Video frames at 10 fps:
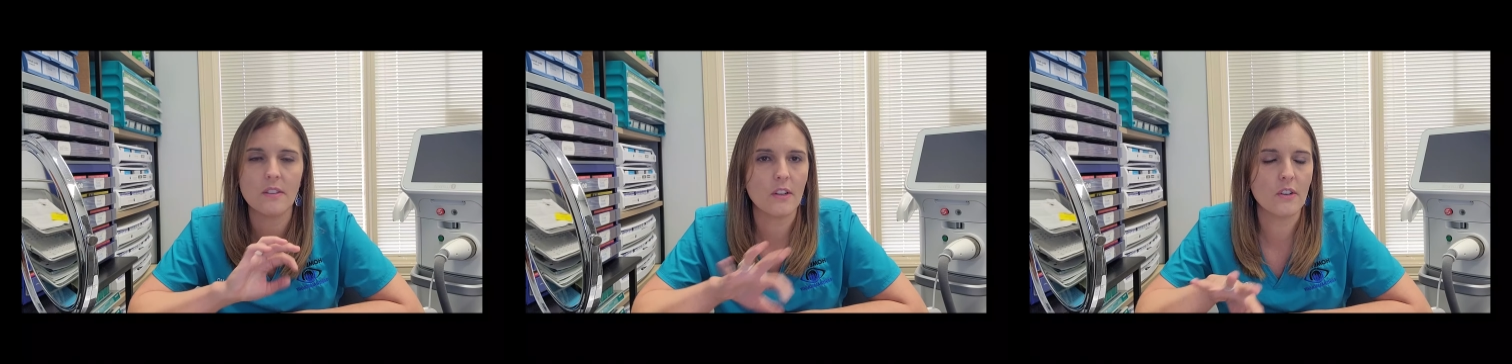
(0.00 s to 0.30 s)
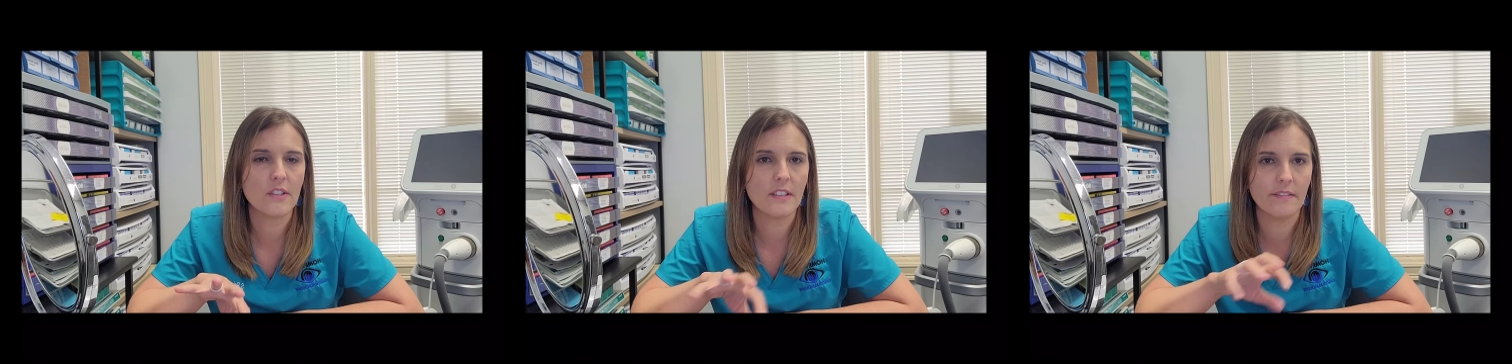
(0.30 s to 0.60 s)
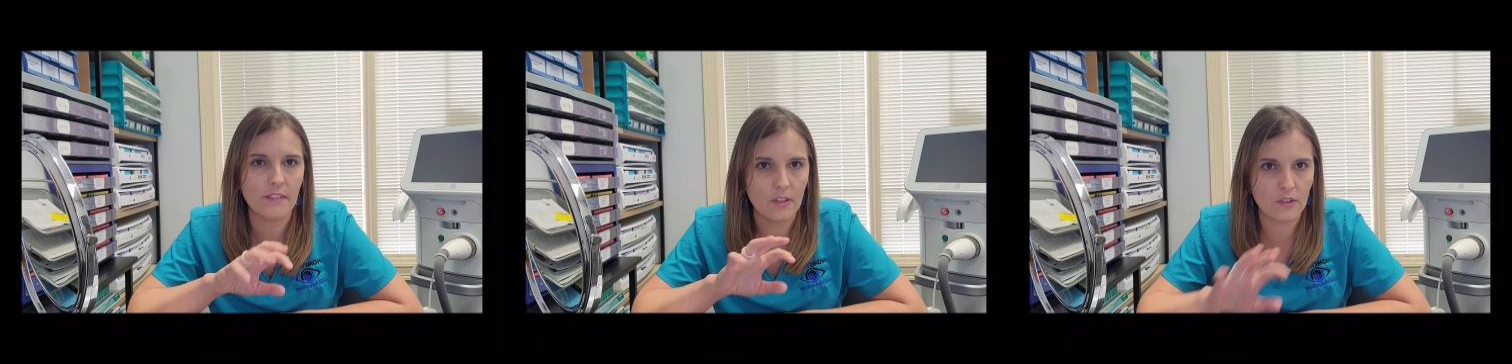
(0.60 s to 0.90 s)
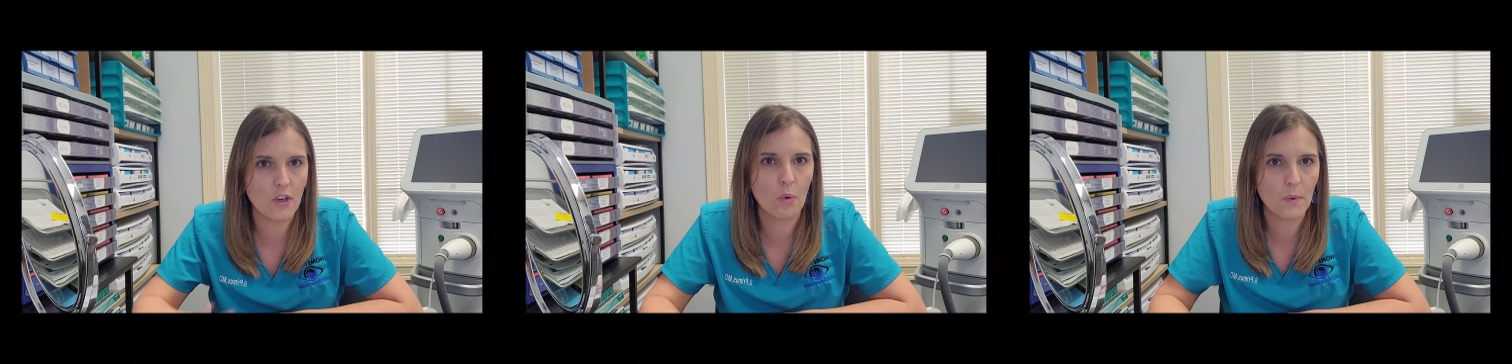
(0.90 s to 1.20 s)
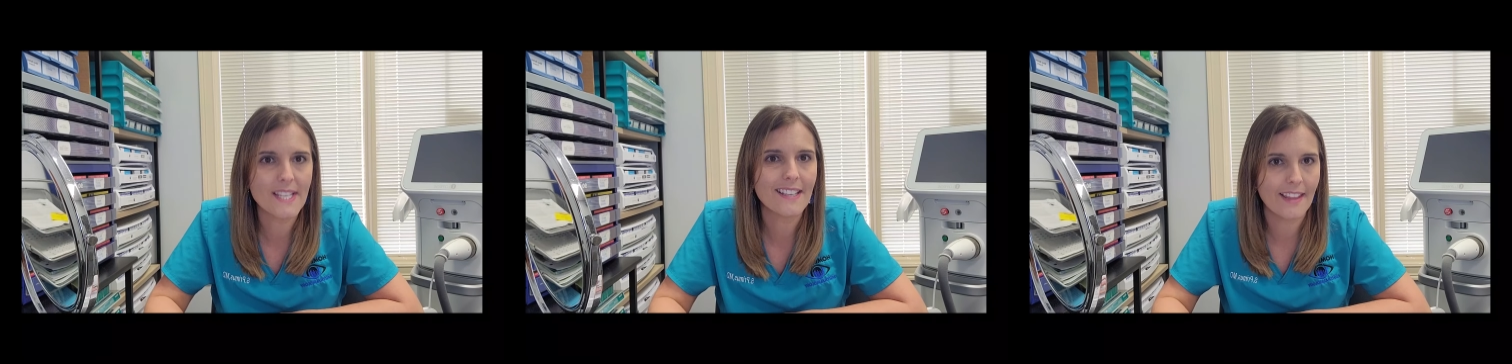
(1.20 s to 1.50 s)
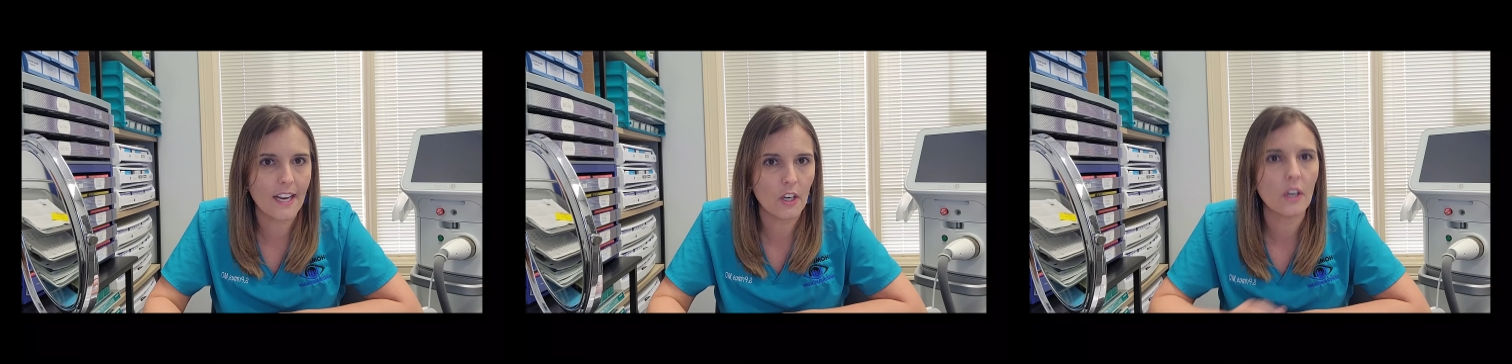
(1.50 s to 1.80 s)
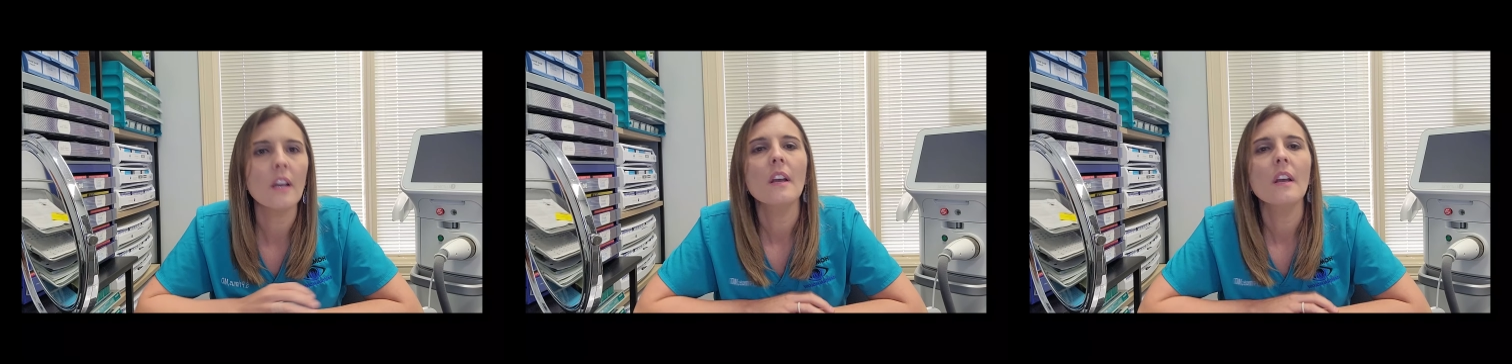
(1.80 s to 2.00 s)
There's no risk there.